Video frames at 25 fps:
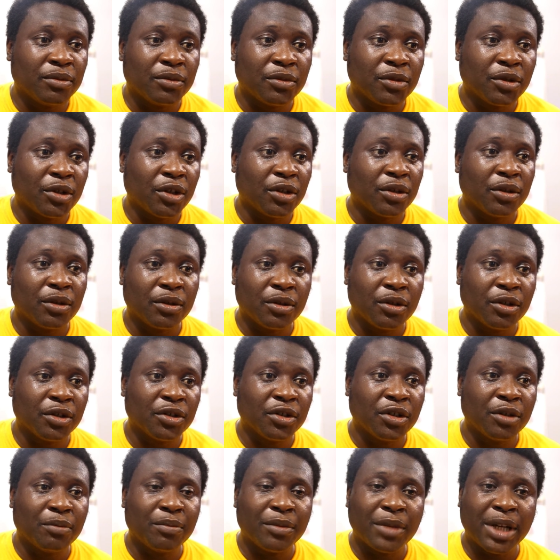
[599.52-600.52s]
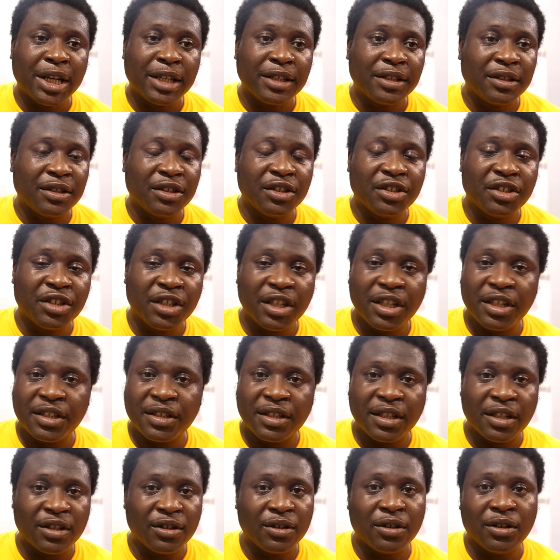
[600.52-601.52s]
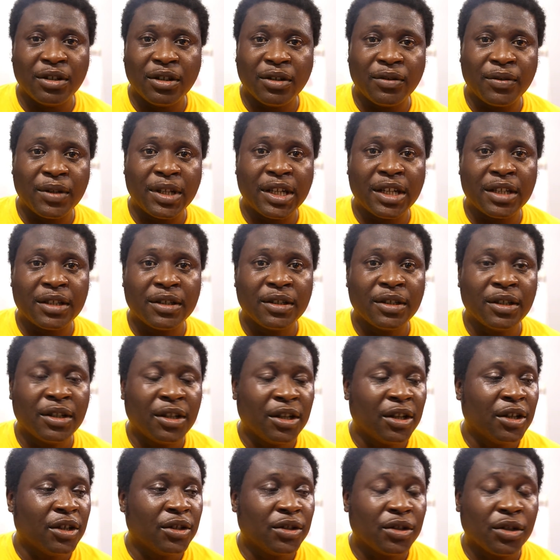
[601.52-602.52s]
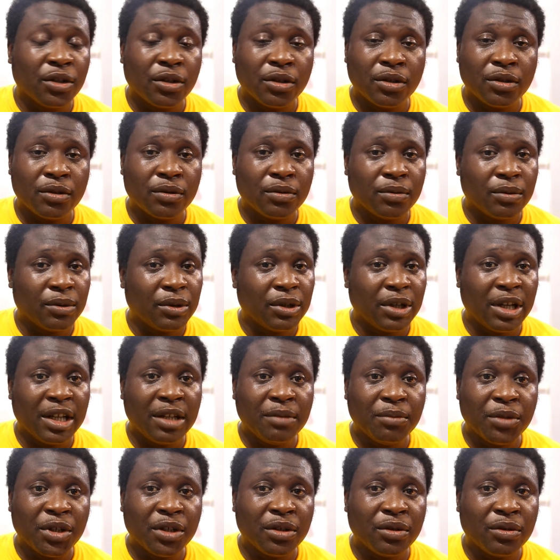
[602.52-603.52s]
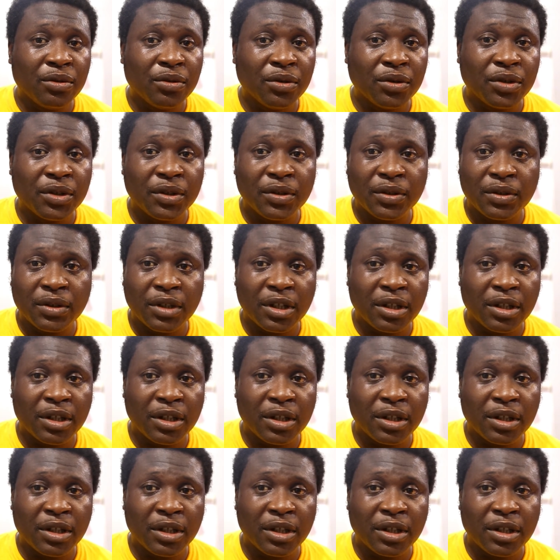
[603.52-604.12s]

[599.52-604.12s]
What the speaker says: customized t-shirts and all of that. So anybody who is